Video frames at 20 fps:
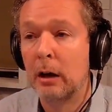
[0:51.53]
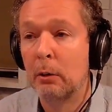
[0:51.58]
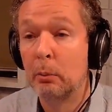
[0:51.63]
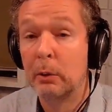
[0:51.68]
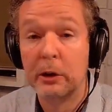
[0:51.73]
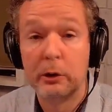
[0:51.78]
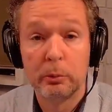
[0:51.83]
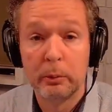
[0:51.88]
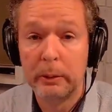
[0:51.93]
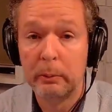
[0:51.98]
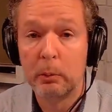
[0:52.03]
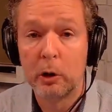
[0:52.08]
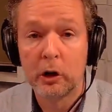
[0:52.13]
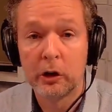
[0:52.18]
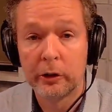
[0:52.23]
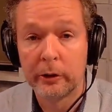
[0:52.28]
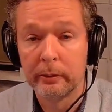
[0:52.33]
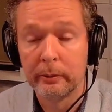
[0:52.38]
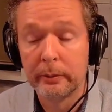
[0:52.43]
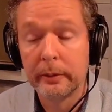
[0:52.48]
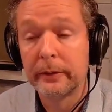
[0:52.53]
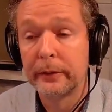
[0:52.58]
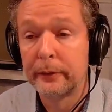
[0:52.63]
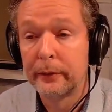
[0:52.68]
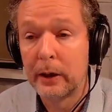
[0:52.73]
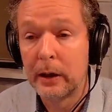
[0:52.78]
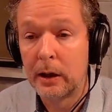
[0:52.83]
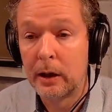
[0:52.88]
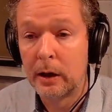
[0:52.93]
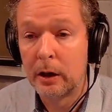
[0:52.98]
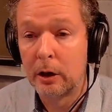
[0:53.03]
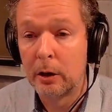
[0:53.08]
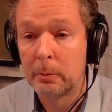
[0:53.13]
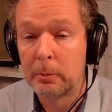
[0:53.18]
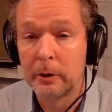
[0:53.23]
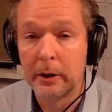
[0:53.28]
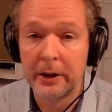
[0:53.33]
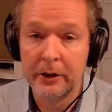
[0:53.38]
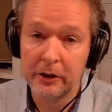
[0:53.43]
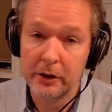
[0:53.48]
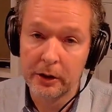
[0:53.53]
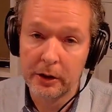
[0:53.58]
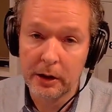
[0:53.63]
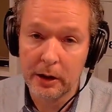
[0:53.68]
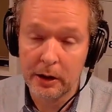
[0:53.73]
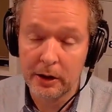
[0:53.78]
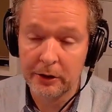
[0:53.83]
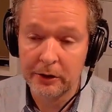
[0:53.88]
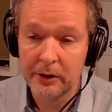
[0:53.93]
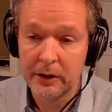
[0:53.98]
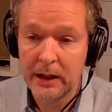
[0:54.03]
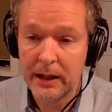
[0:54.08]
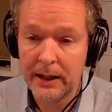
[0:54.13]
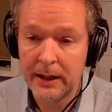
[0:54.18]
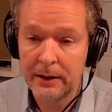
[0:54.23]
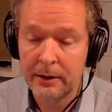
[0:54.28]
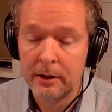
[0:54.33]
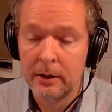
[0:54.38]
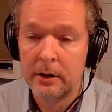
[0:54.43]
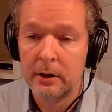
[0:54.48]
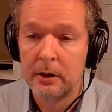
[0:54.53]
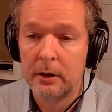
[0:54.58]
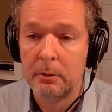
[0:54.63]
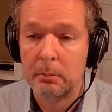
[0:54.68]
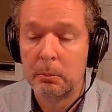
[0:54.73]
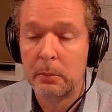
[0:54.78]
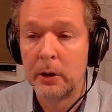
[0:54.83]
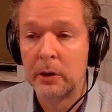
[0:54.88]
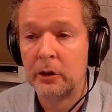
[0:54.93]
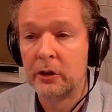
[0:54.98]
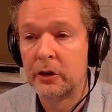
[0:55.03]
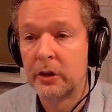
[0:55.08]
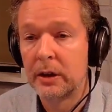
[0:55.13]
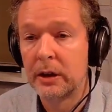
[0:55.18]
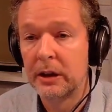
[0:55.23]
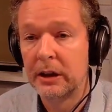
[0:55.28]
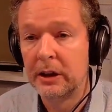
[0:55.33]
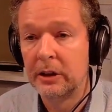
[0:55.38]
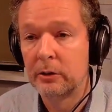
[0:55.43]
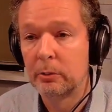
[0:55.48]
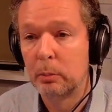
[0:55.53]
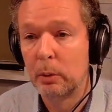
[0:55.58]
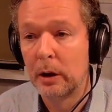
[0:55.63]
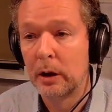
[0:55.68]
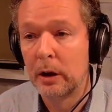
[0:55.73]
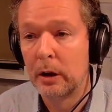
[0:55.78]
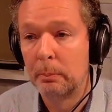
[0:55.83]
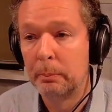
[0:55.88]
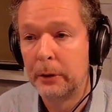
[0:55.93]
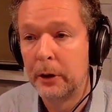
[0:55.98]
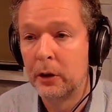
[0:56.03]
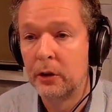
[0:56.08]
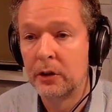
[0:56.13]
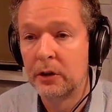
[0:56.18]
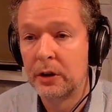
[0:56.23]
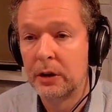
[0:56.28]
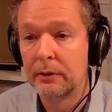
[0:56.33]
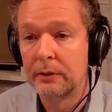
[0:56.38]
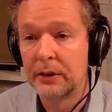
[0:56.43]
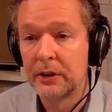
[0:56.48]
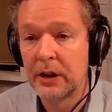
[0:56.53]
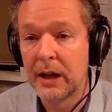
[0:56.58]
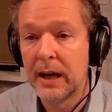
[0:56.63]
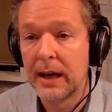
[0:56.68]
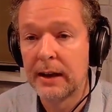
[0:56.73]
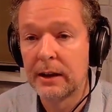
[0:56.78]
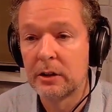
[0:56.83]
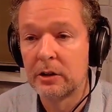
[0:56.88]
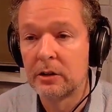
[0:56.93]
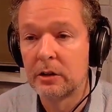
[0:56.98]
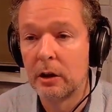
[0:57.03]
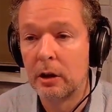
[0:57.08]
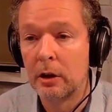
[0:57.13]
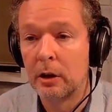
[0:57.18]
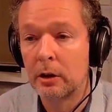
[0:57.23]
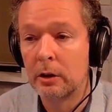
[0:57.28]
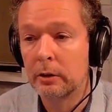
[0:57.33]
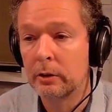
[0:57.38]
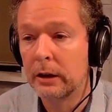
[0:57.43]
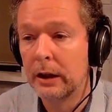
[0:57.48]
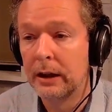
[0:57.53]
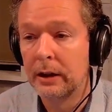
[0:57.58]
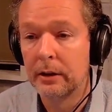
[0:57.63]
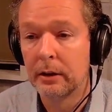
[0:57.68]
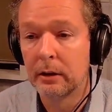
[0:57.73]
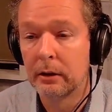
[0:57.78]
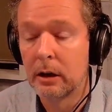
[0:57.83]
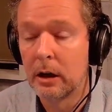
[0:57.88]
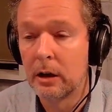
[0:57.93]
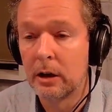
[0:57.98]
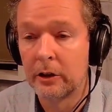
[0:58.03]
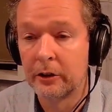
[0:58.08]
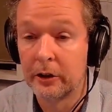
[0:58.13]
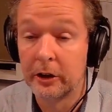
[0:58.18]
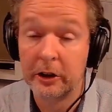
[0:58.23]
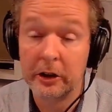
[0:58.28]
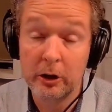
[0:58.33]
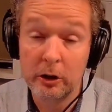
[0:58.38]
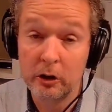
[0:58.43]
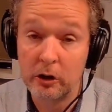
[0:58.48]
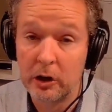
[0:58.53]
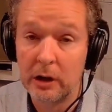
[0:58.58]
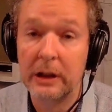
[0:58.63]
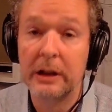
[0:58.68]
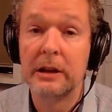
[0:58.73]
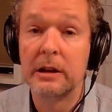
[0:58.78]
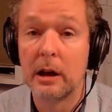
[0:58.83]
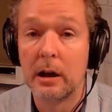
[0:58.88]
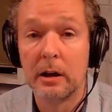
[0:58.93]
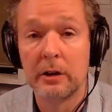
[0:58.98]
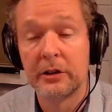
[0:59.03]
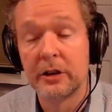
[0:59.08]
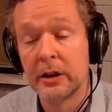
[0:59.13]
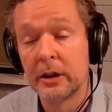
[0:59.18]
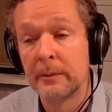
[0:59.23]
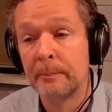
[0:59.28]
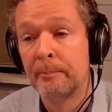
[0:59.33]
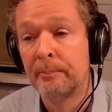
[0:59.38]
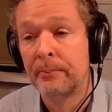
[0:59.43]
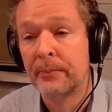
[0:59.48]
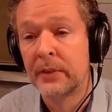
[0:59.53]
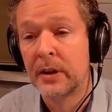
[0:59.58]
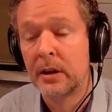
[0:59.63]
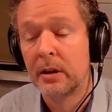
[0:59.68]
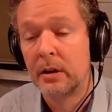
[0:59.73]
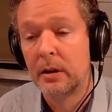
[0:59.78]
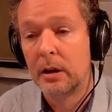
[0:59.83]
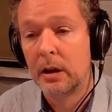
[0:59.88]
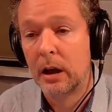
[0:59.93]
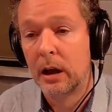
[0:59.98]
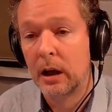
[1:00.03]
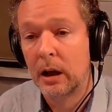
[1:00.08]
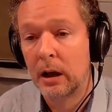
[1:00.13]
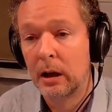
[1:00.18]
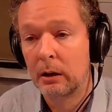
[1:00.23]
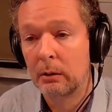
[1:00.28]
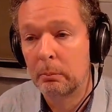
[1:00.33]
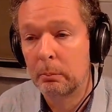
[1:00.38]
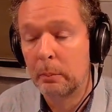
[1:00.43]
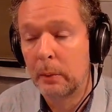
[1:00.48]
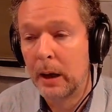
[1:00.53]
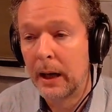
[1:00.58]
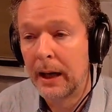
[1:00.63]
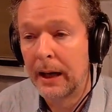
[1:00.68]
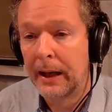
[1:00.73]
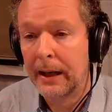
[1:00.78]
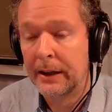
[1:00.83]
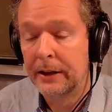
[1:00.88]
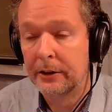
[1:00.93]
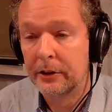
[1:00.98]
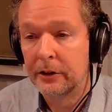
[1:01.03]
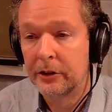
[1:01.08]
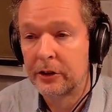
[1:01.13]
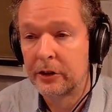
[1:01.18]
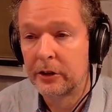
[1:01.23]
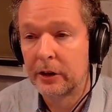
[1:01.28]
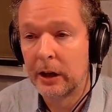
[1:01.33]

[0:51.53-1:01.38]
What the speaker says: which we watched from afar, Operation Cast Lead. Most of these were punitive attacks on either Gaza, usually Gaza, and